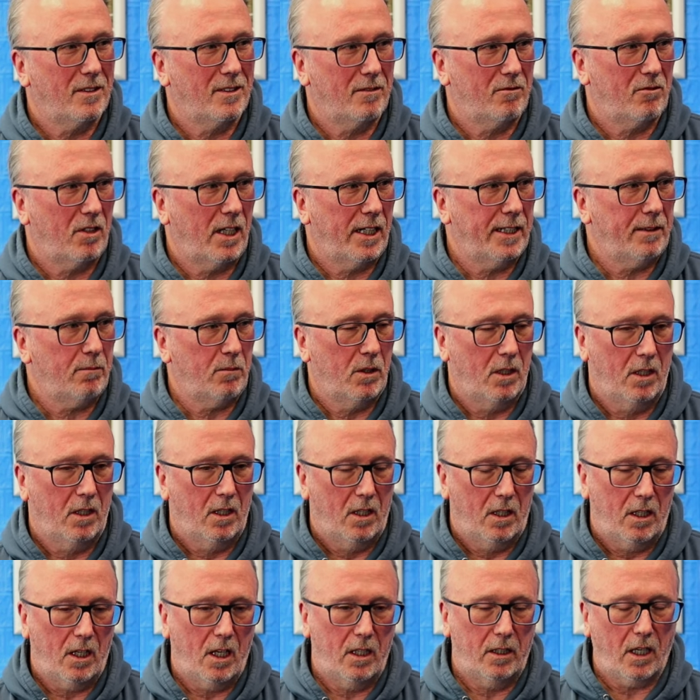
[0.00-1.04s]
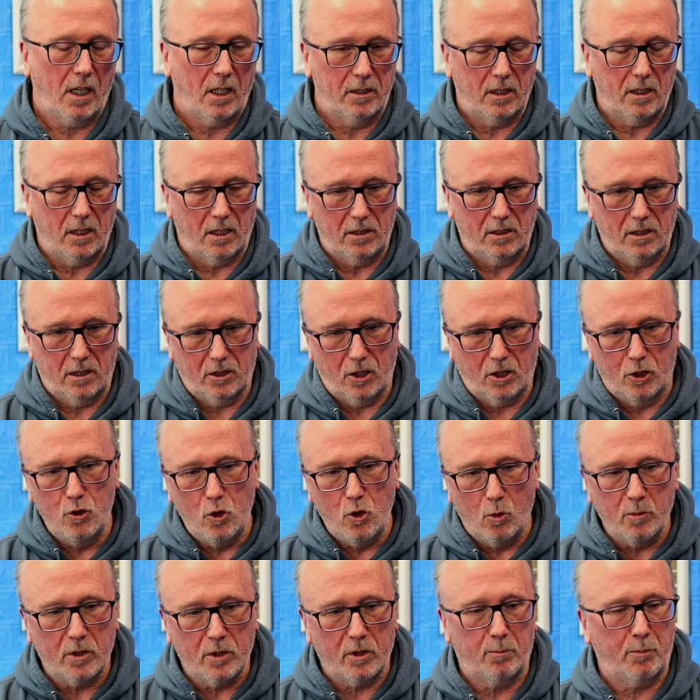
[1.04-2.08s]
Right. And the
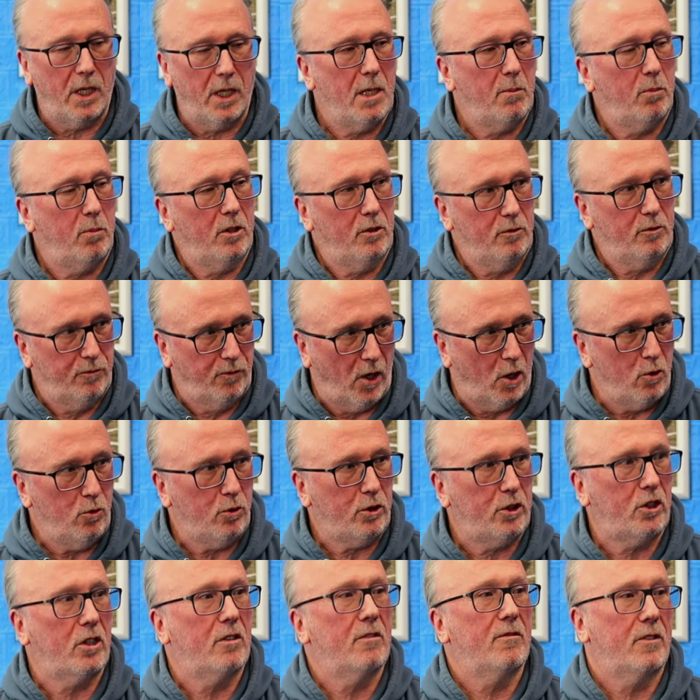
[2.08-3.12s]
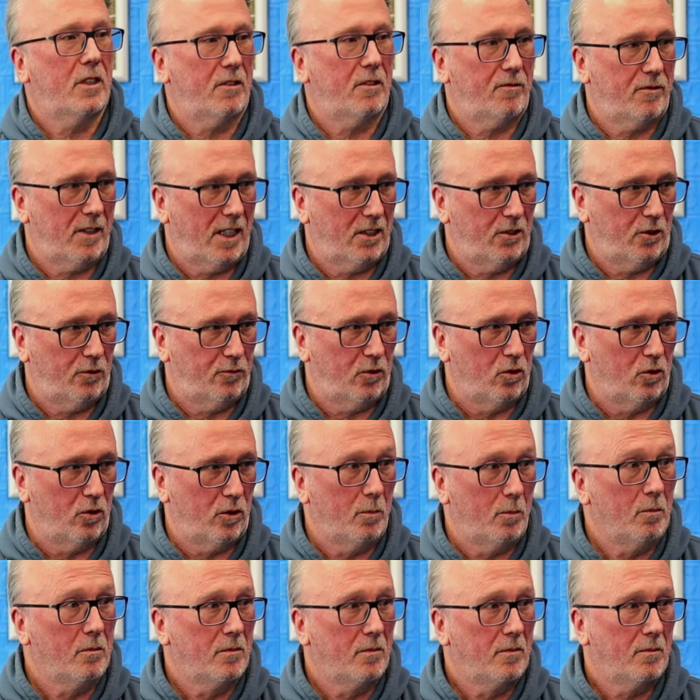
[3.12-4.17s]
number of people who vote for the fans
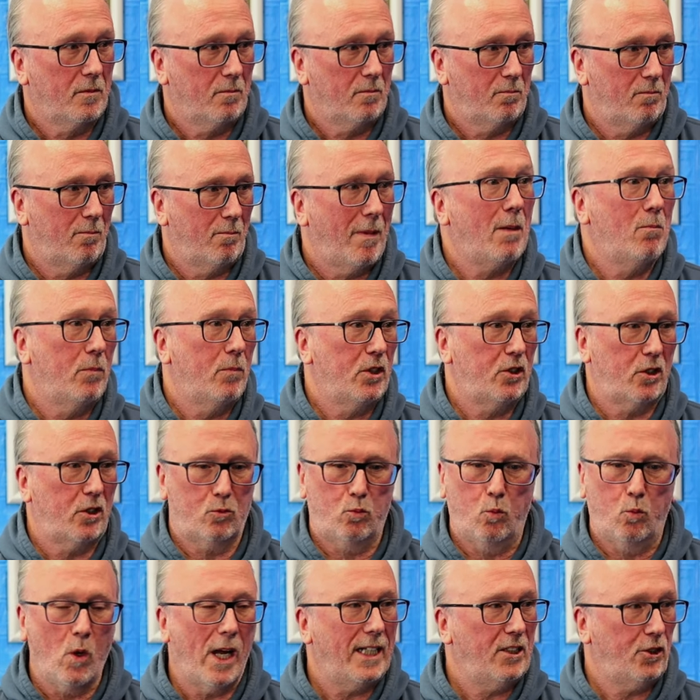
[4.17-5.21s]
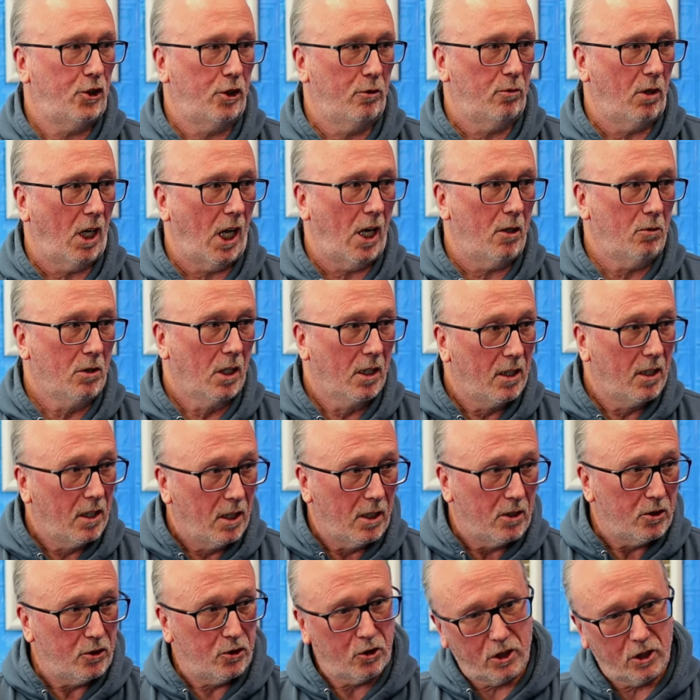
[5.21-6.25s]
forum members is way too low.
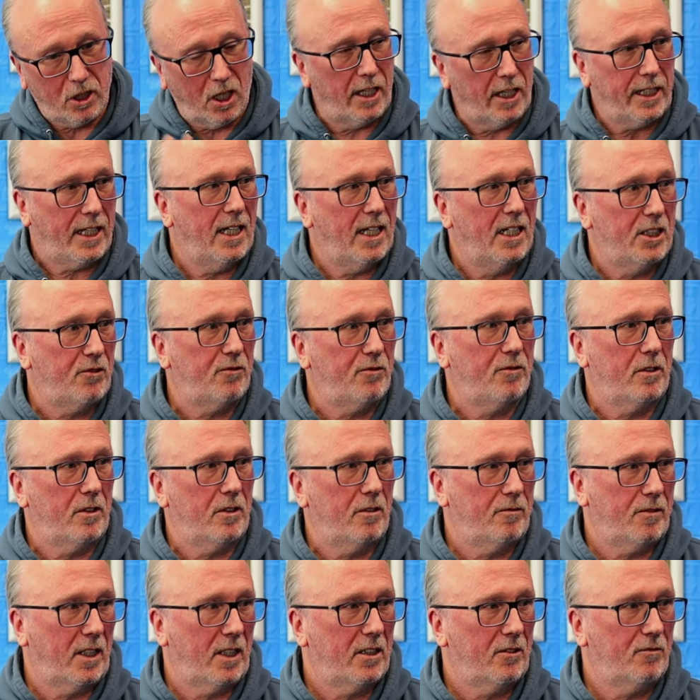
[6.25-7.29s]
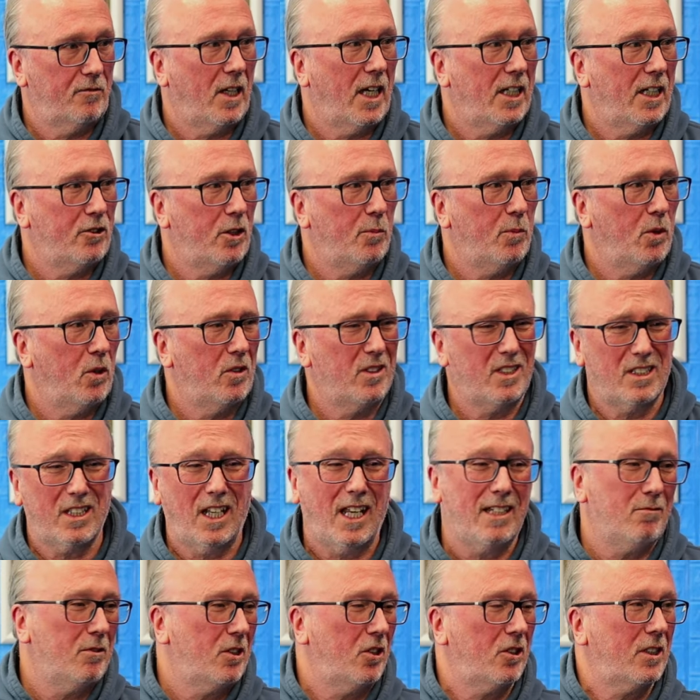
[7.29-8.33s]
Just like it is for the fan advisory board. It's
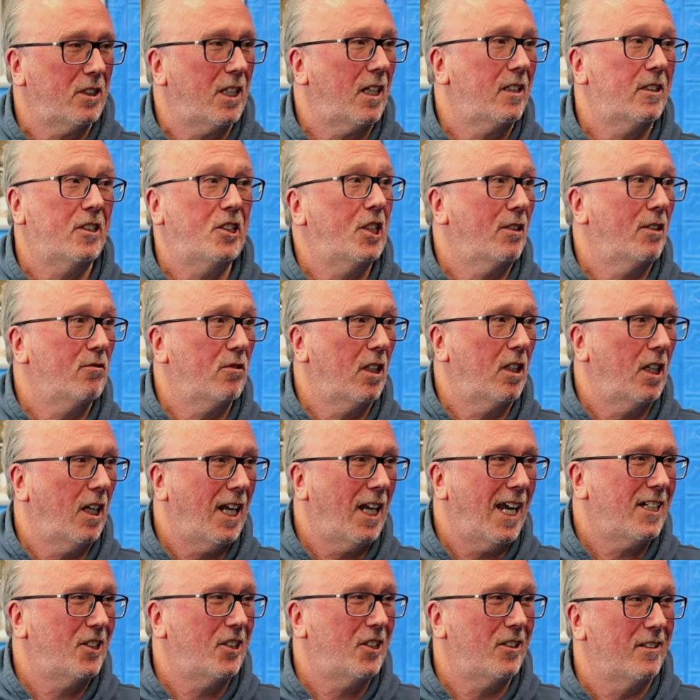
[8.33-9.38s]
like we just had a general election.